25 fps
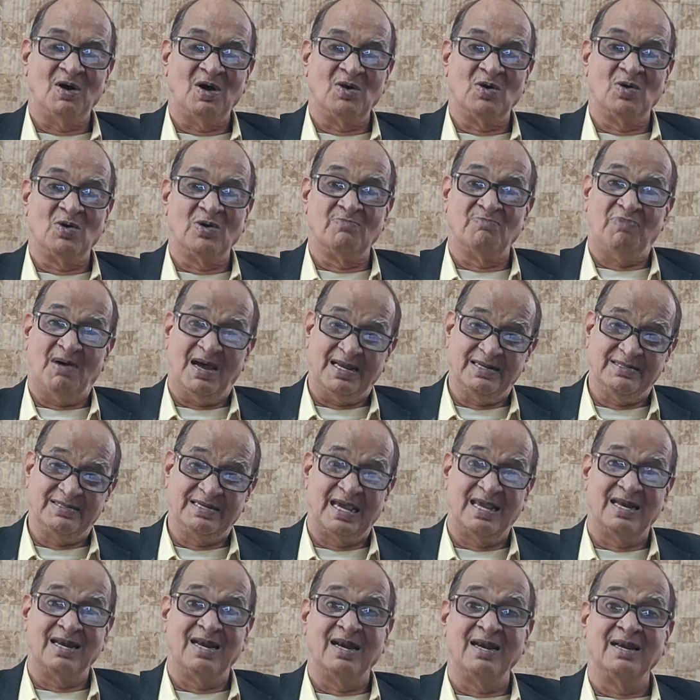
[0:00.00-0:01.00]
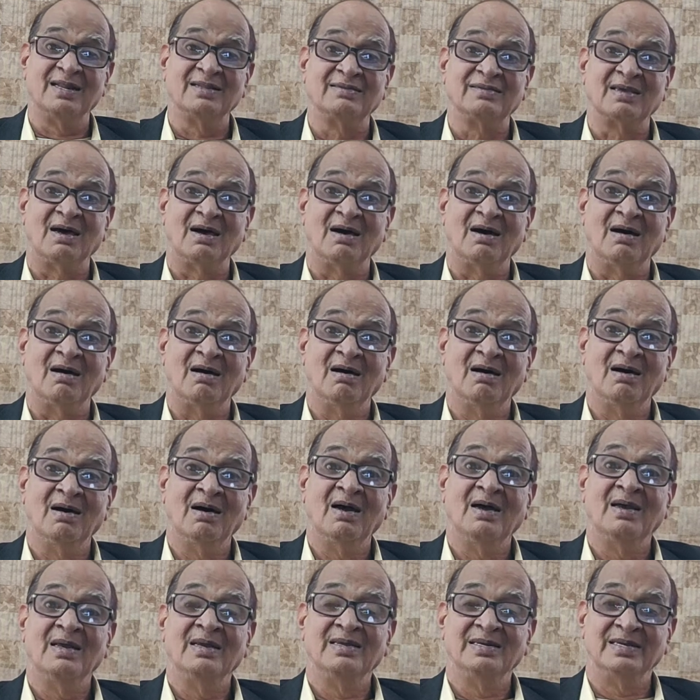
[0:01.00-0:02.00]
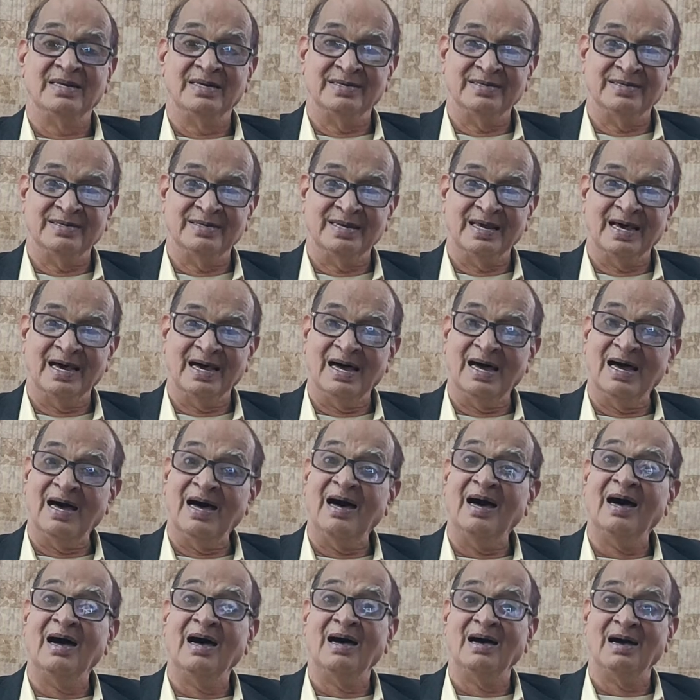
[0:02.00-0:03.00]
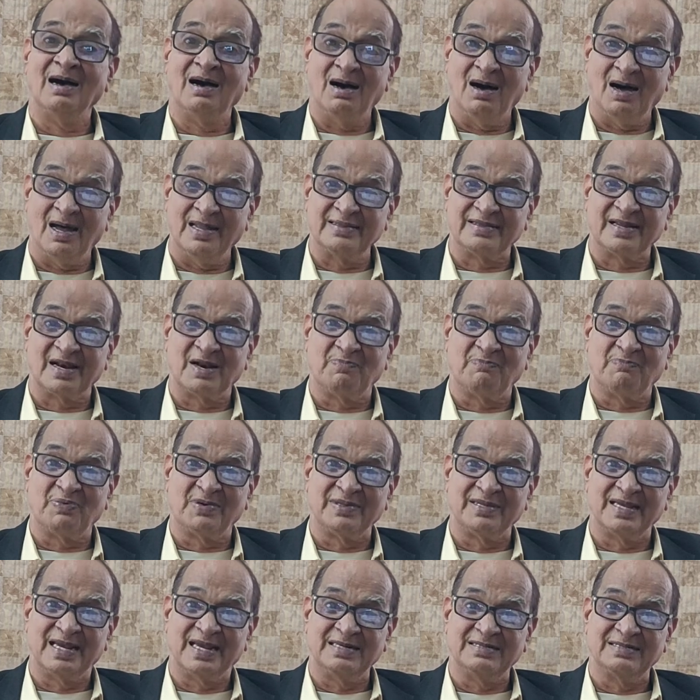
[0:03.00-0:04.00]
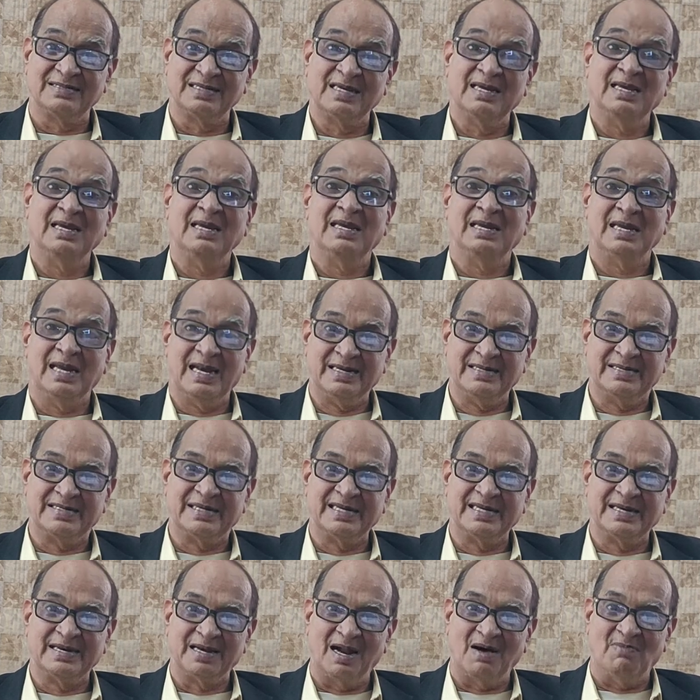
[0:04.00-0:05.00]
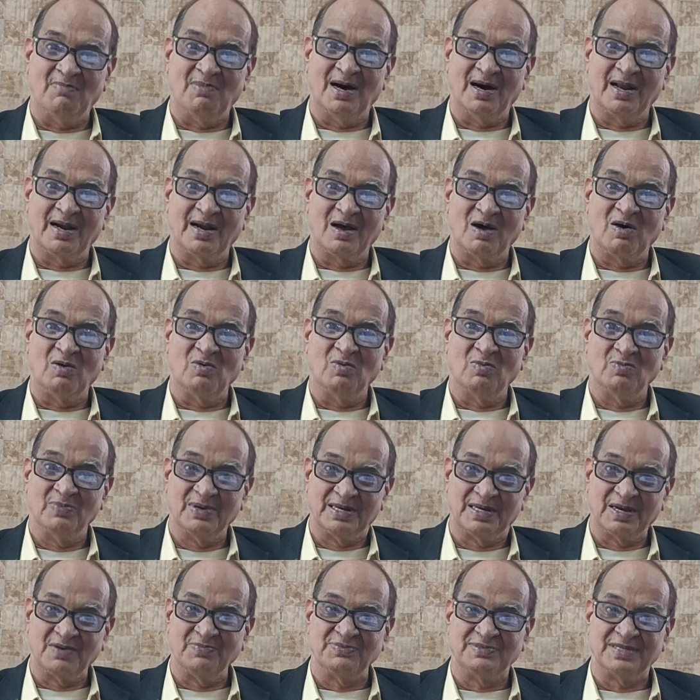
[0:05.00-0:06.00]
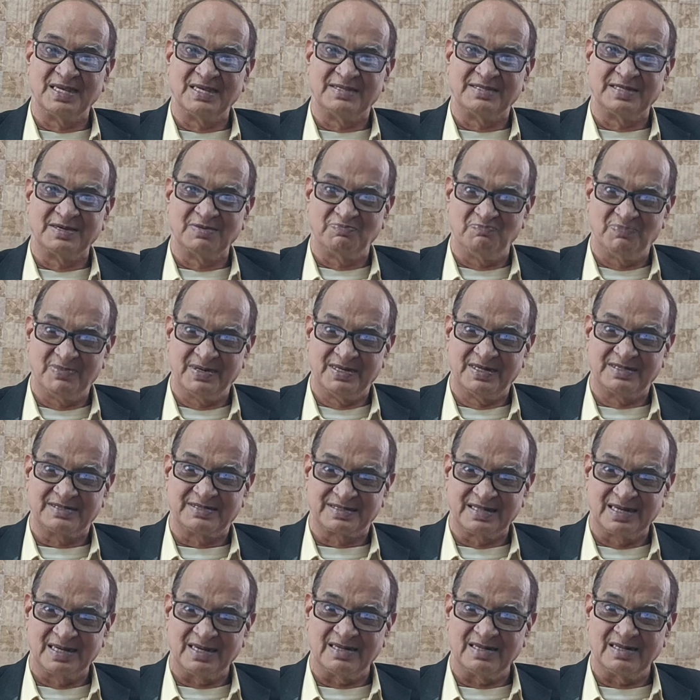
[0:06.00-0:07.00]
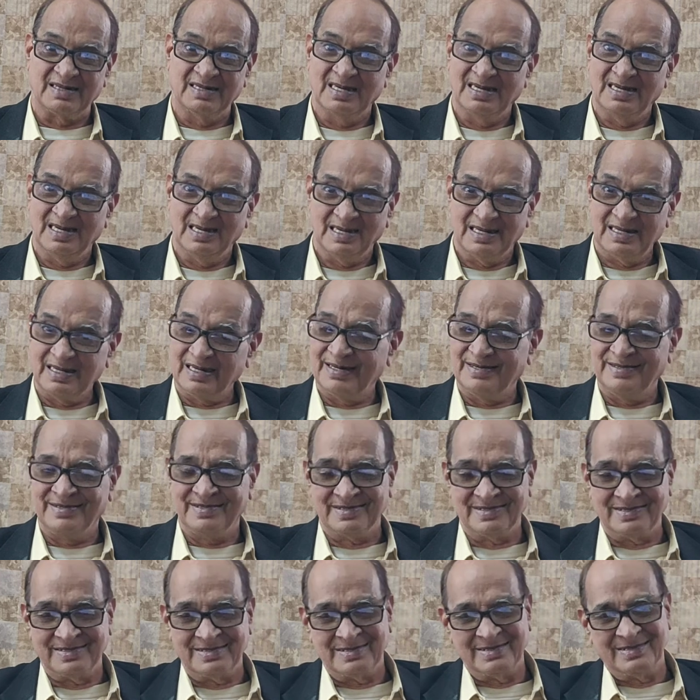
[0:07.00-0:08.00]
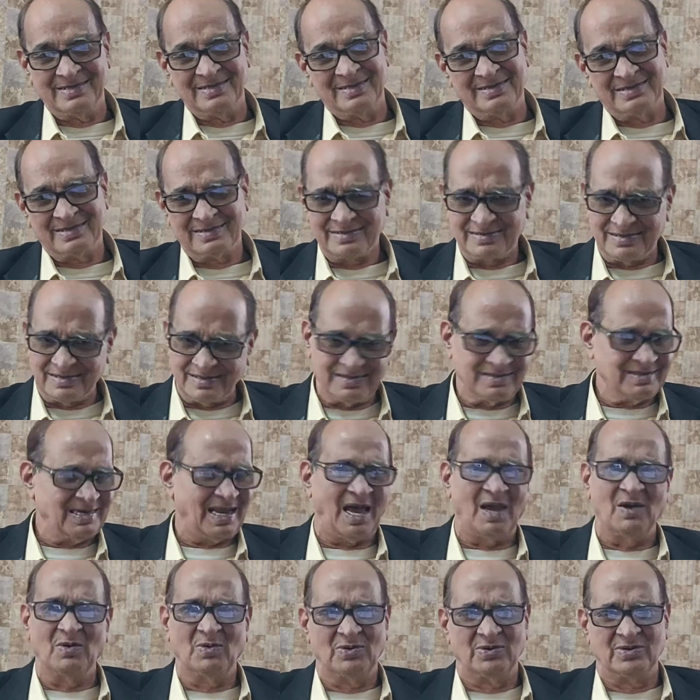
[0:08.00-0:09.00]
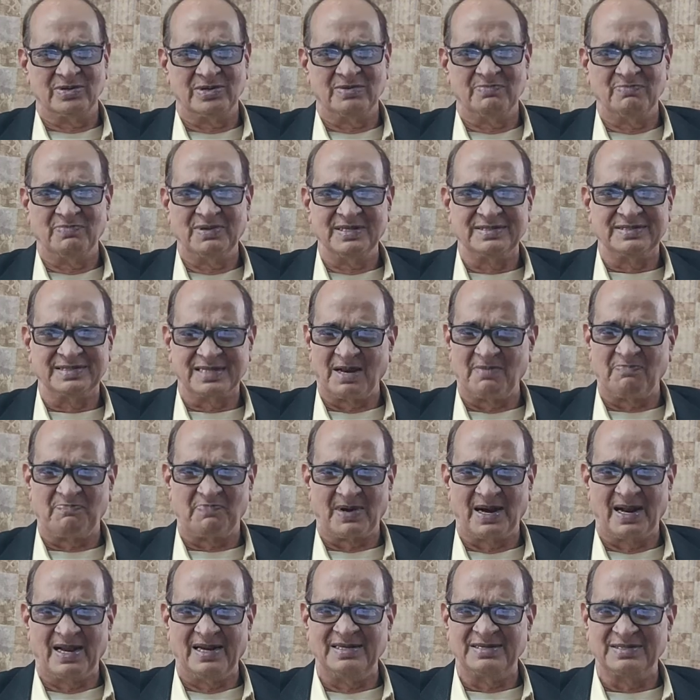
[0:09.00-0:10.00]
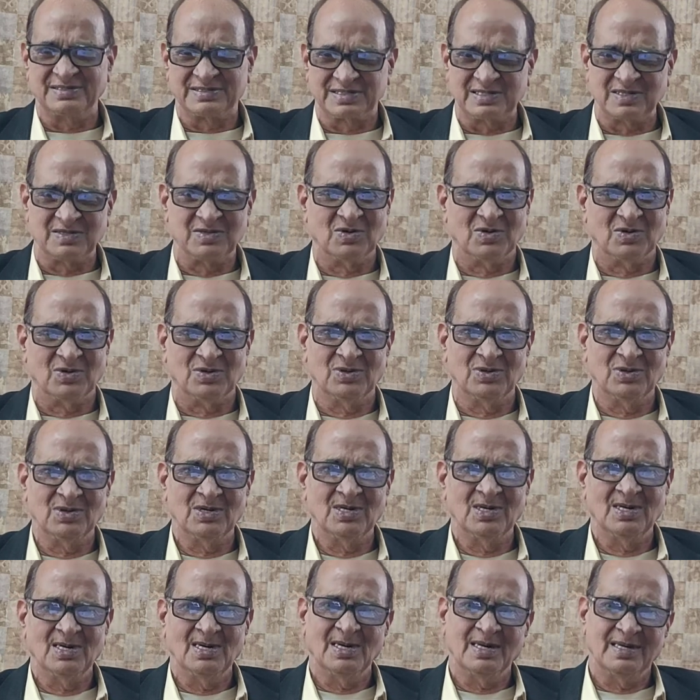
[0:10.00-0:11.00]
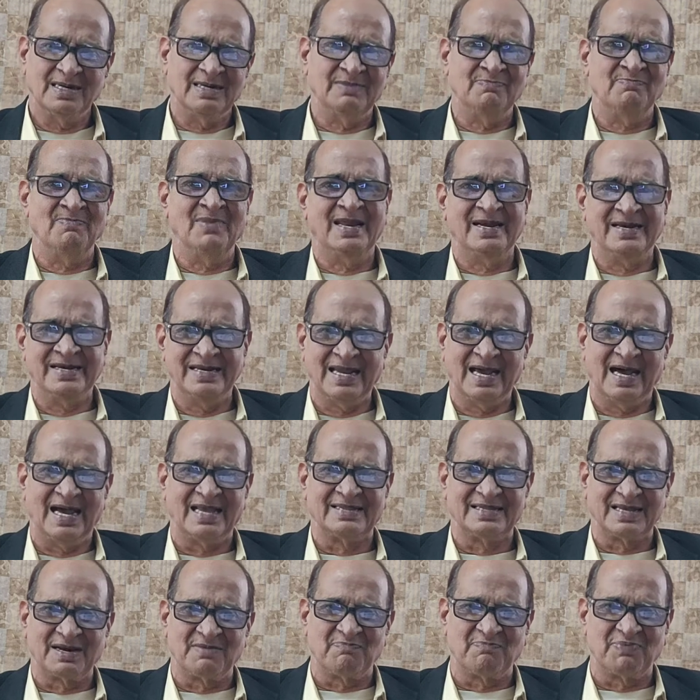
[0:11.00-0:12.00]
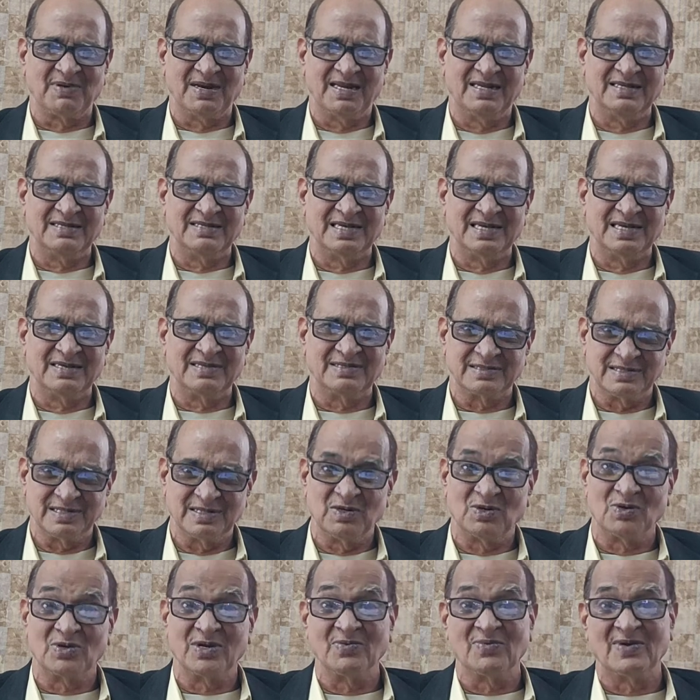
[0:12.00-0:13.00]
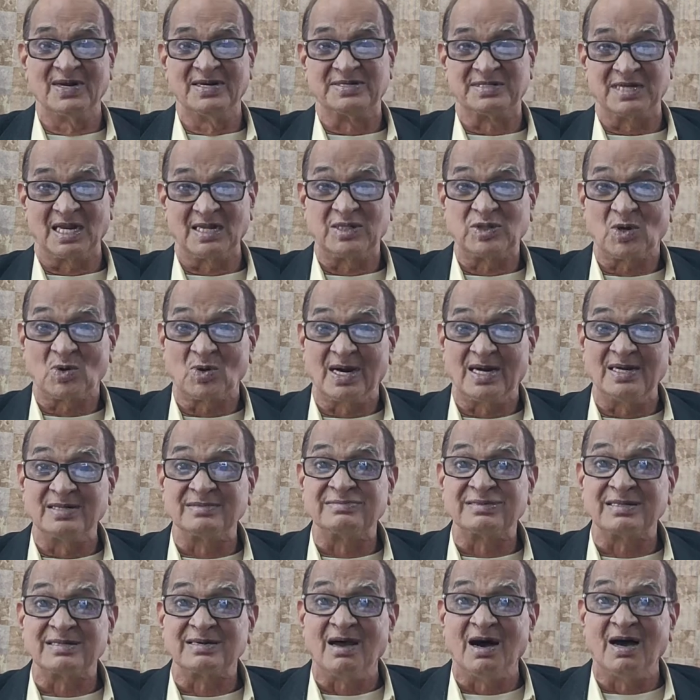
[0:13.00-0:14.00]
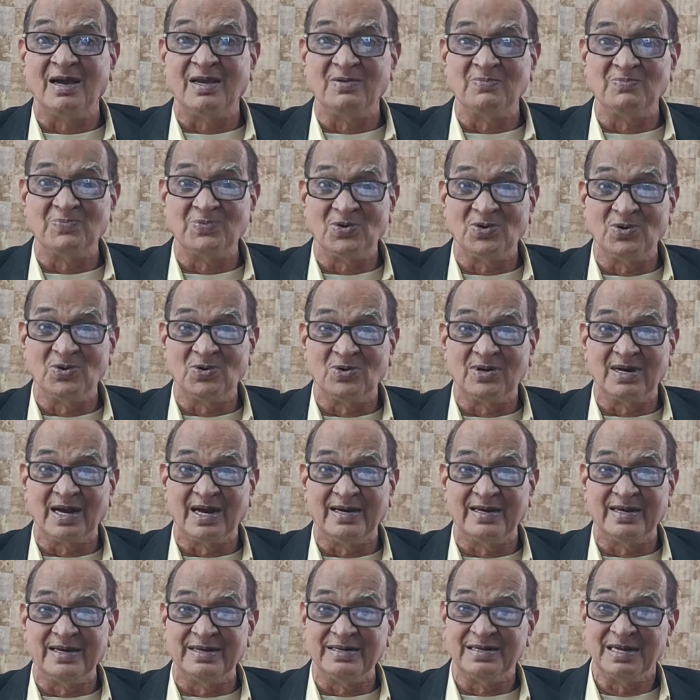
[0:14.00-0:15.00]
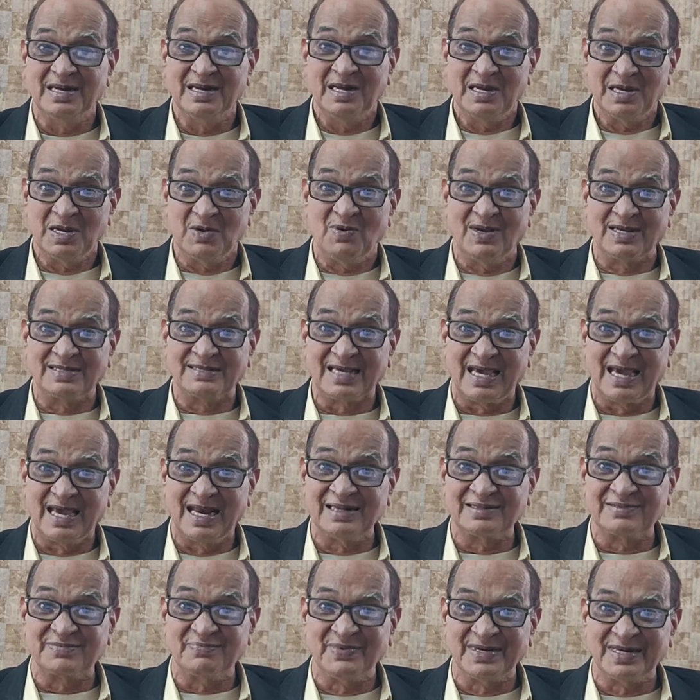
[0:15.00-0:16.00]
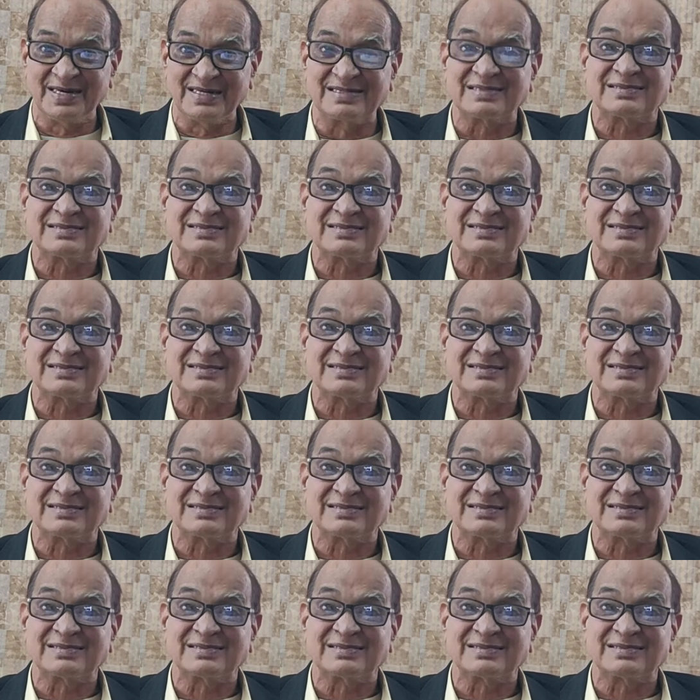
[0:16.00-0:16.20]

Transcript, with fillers: followed by Jayalalitha. In uh, Andhra Pradesh, N. T. Ramarao becomes the chief minister. In I wouldn't be surprised, you know, in many other places, you know, even Shatrughan Sinha, if you look at it, he was a health